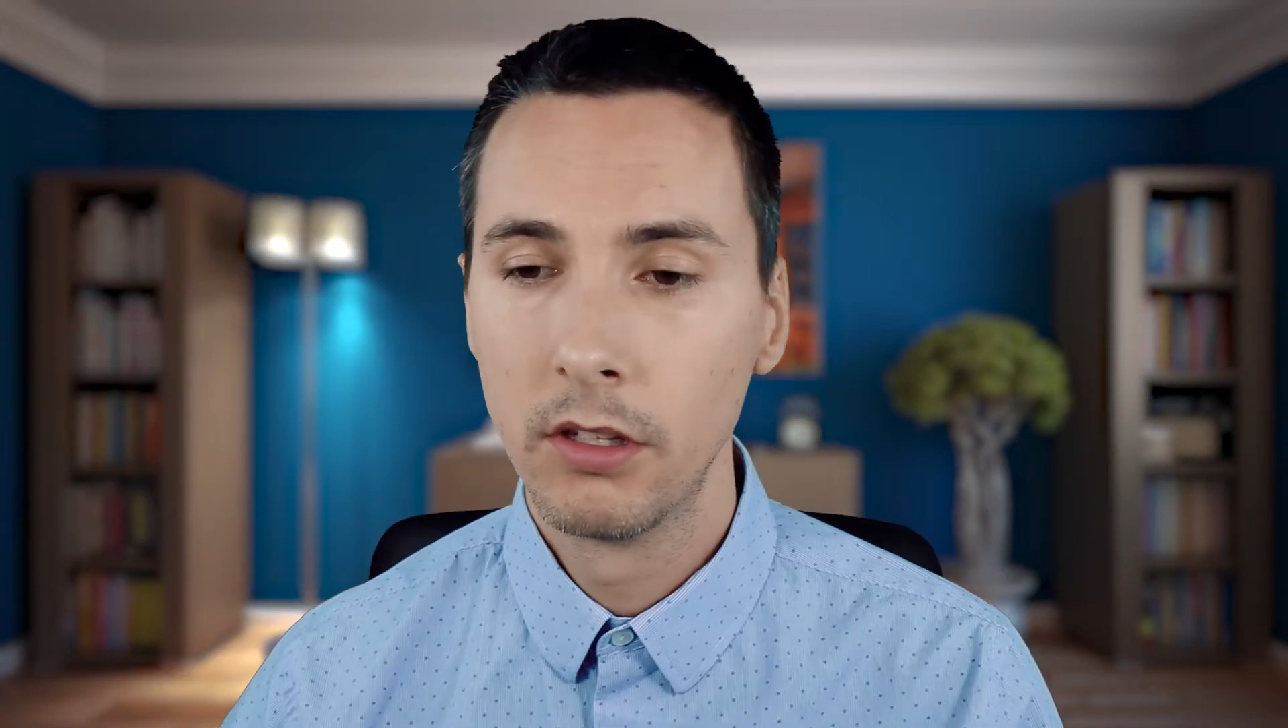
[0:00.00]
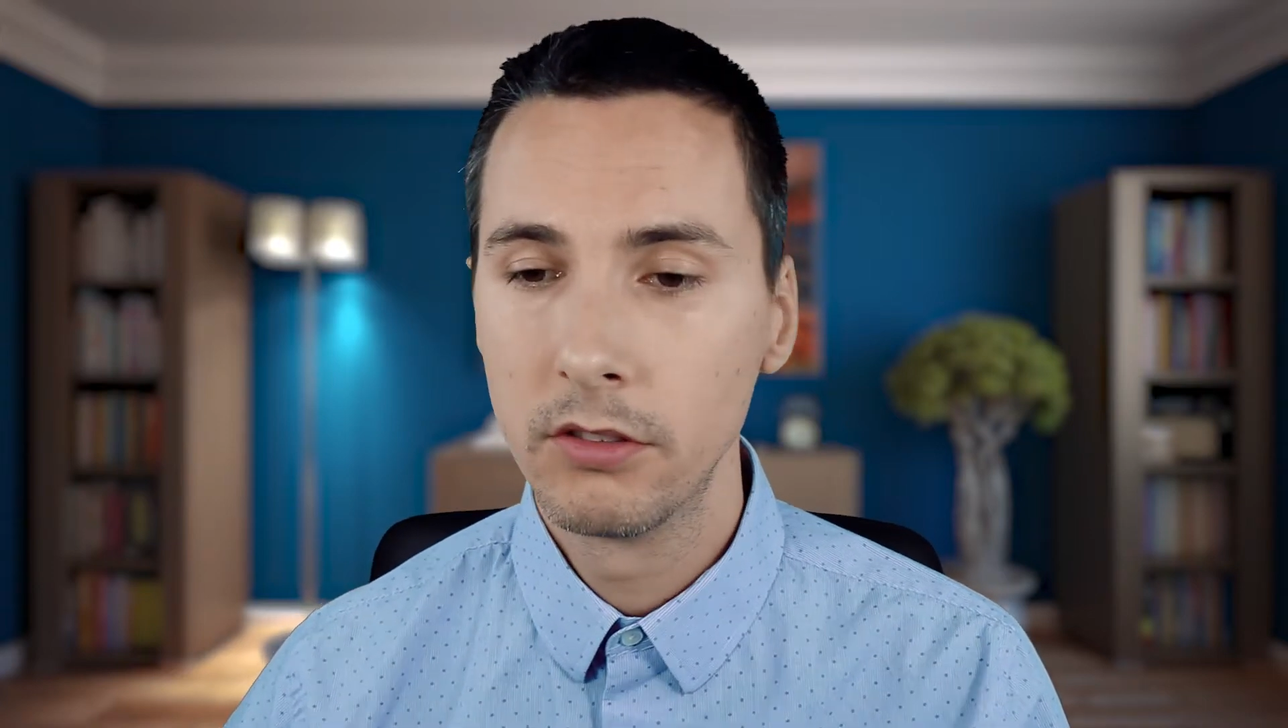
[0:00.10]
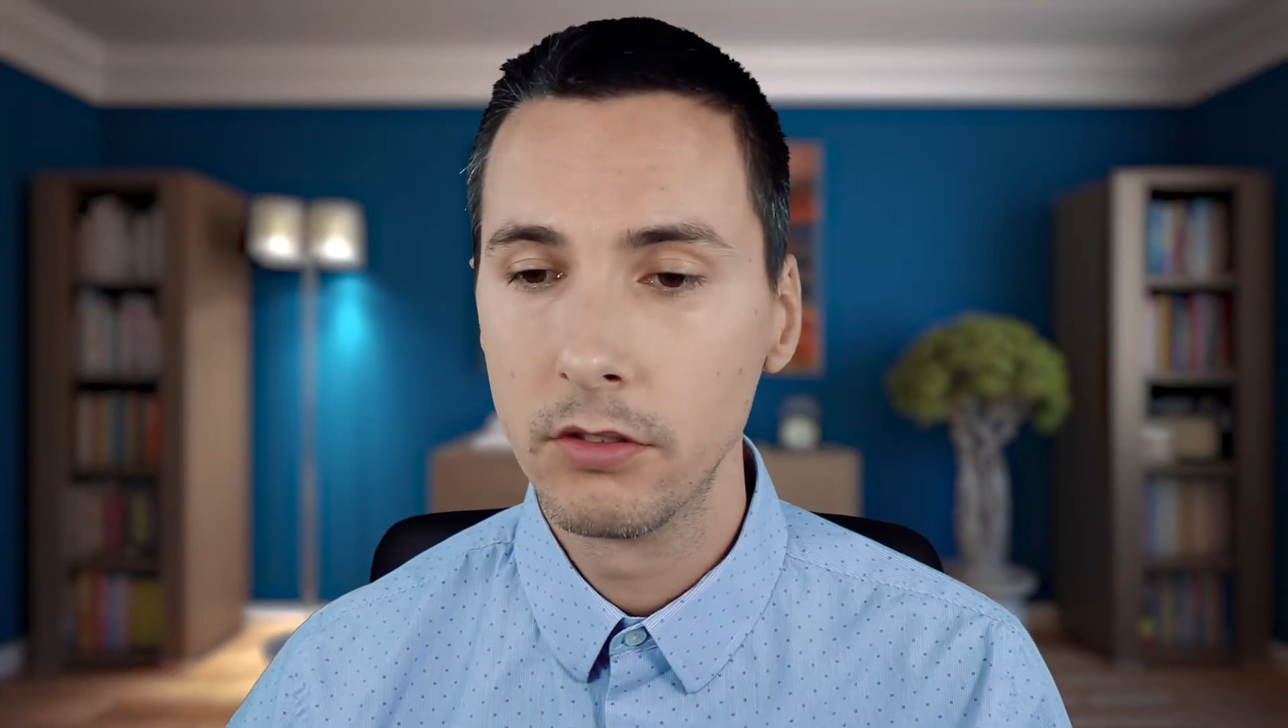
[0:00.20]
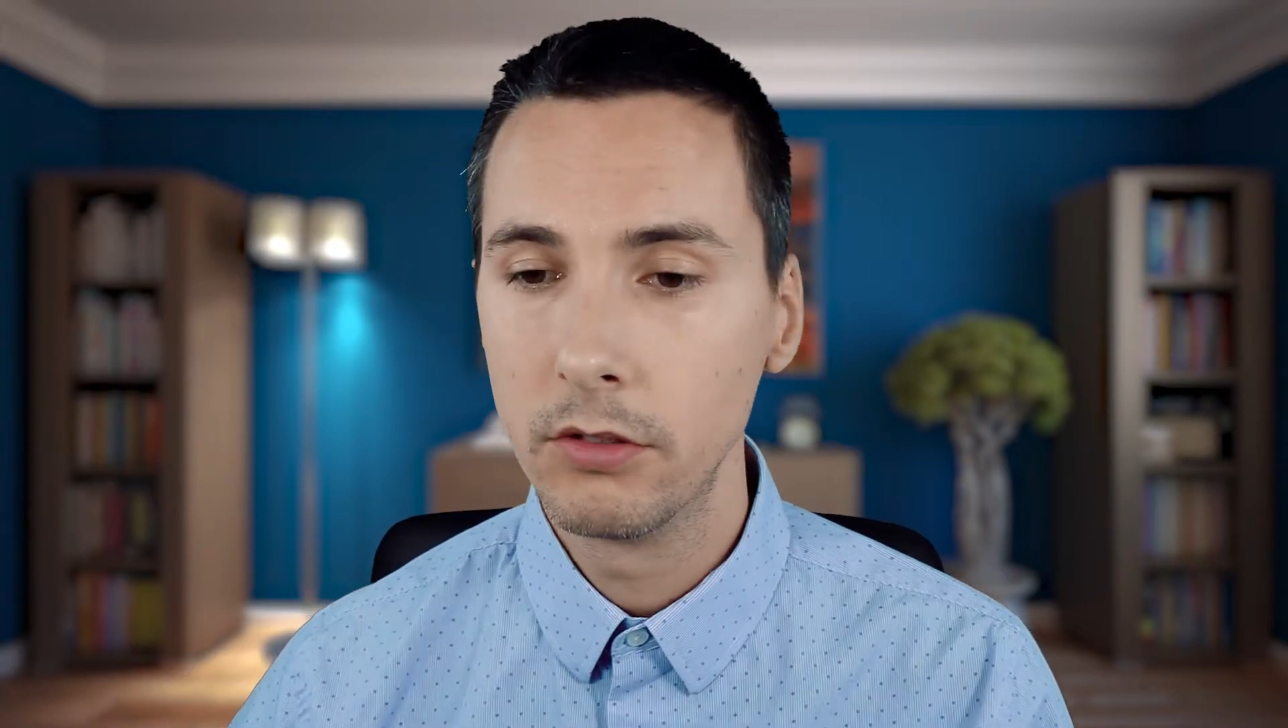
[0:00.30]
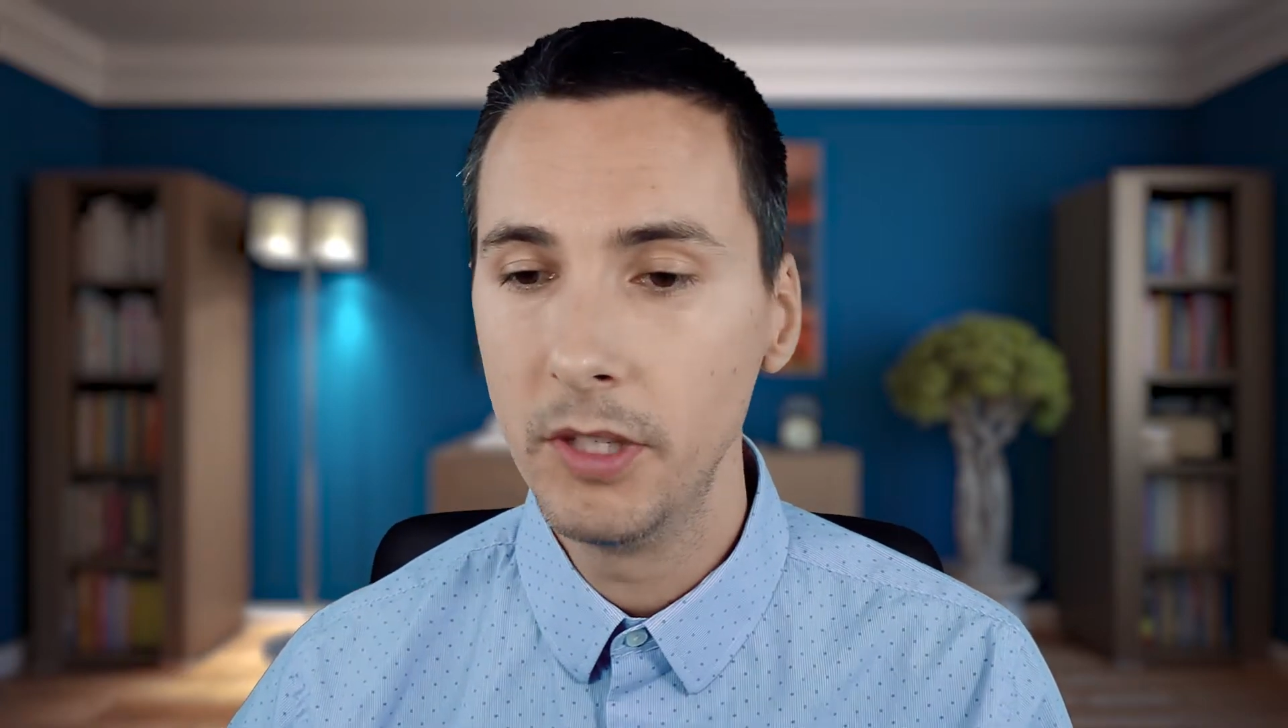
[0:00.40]

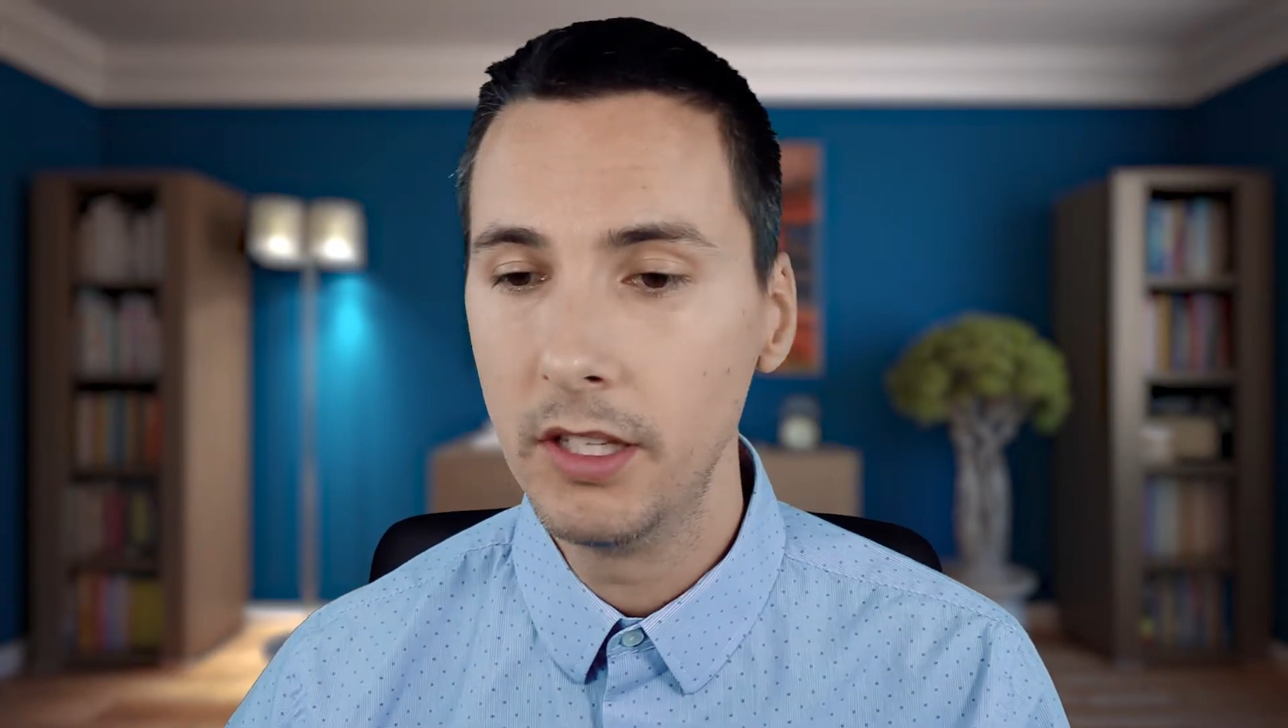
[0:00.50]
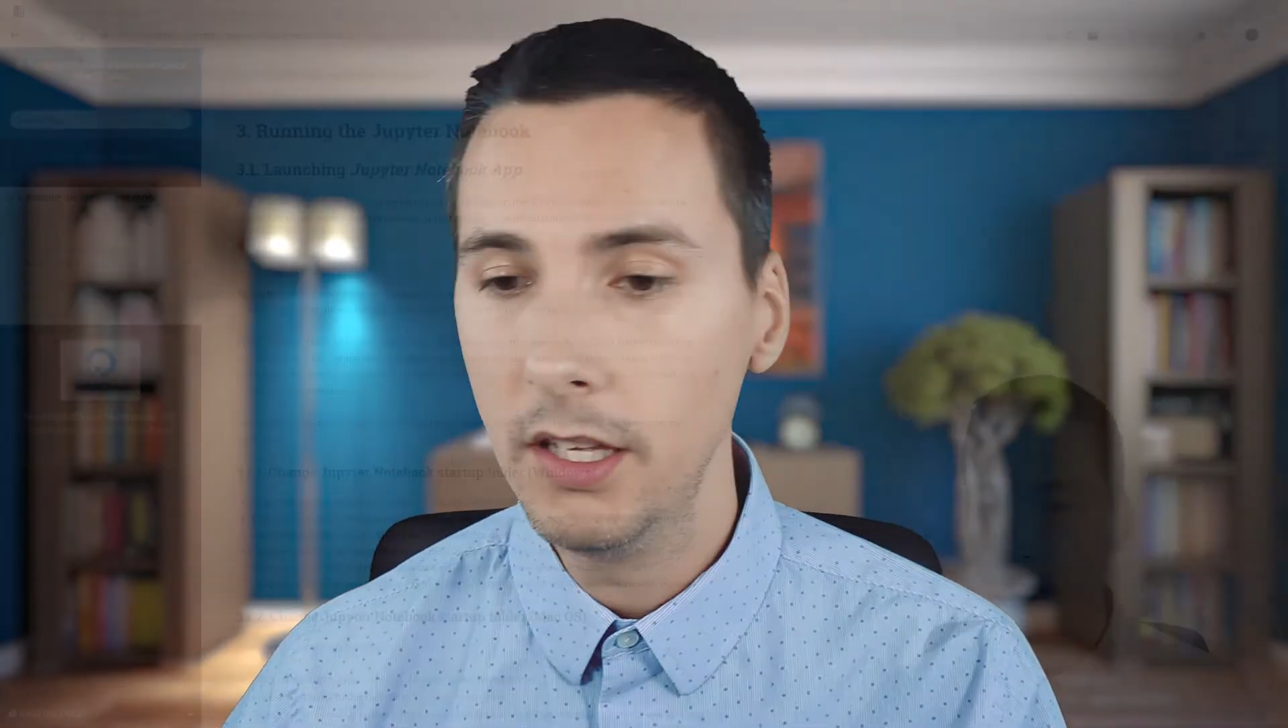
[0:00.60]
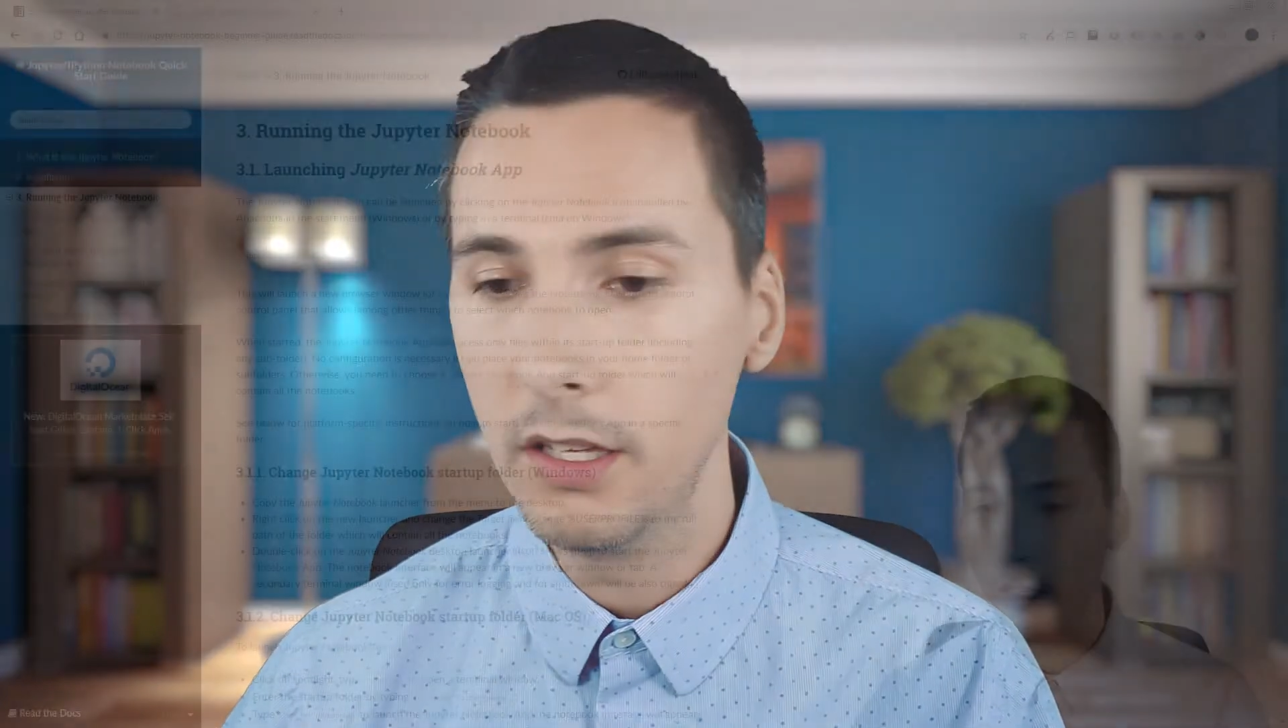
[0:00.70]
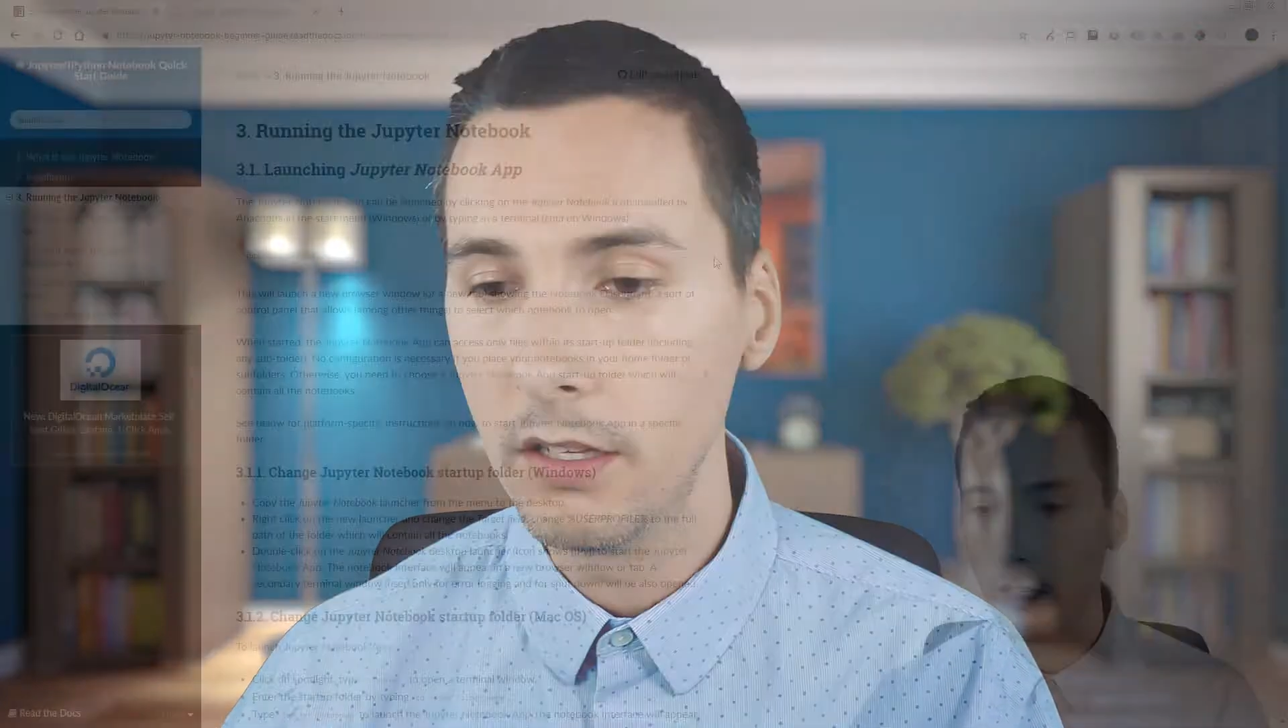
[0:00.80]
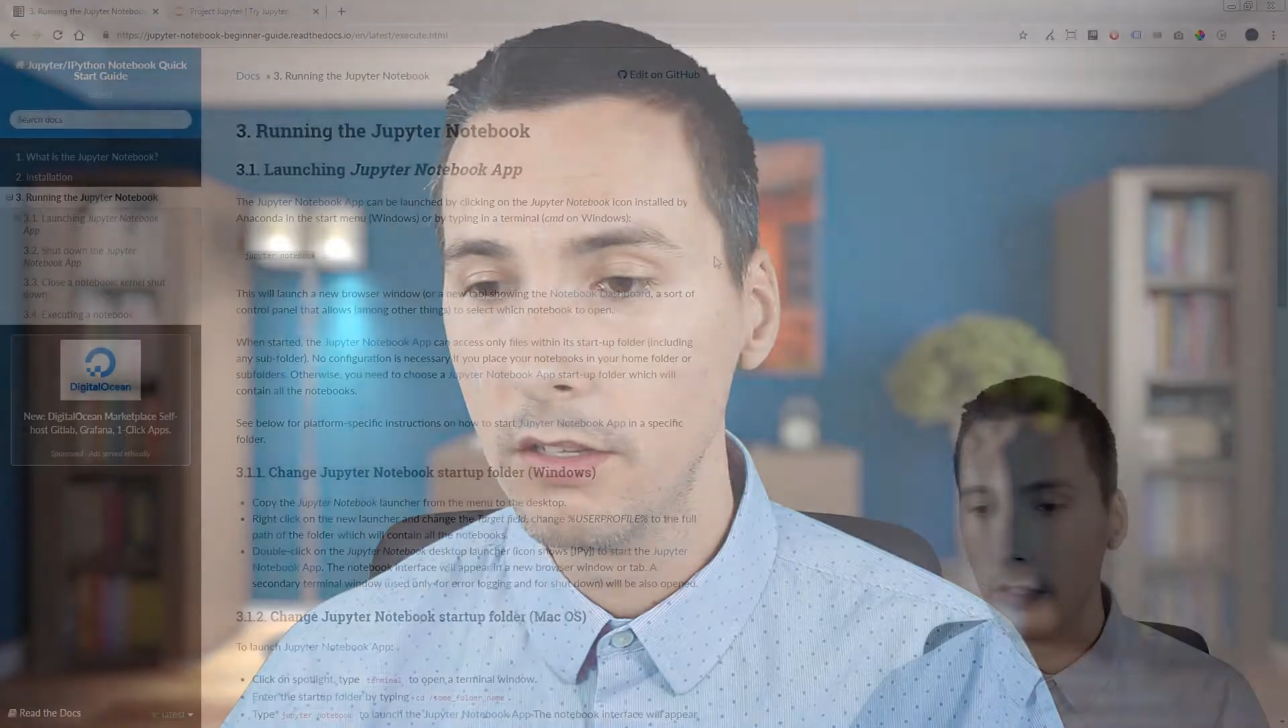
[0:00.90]
So to
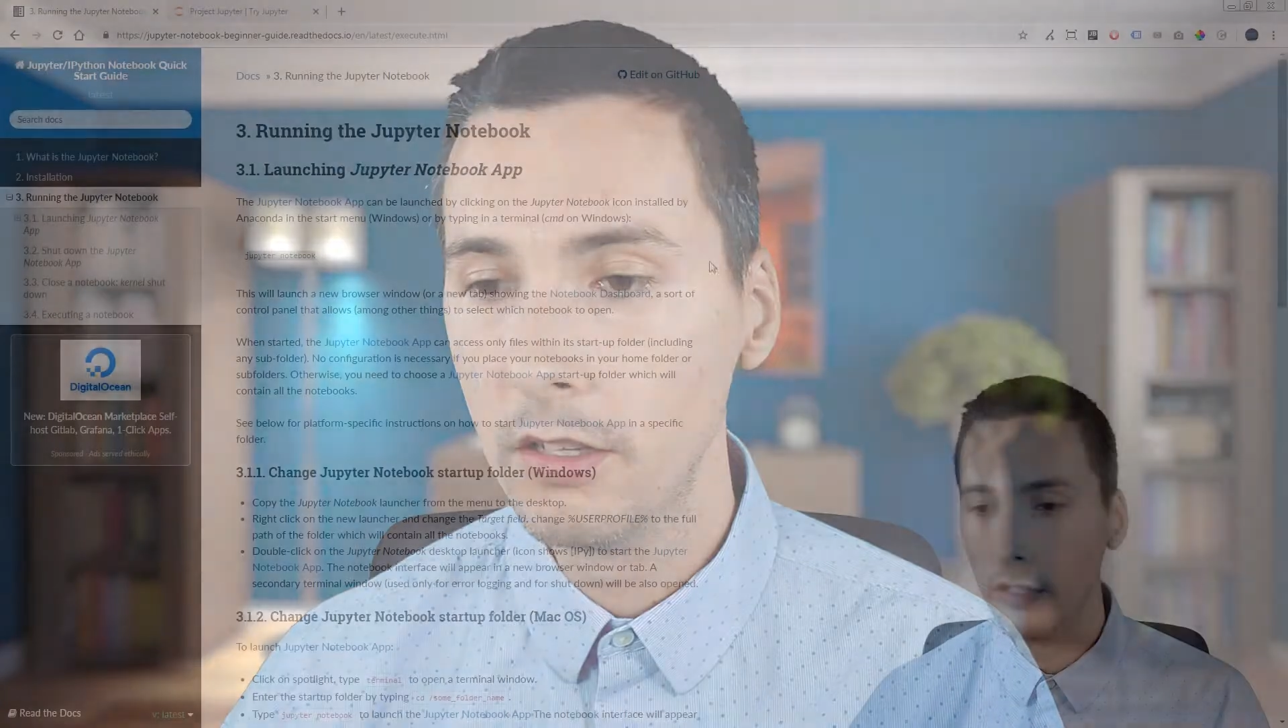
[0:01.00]
begin,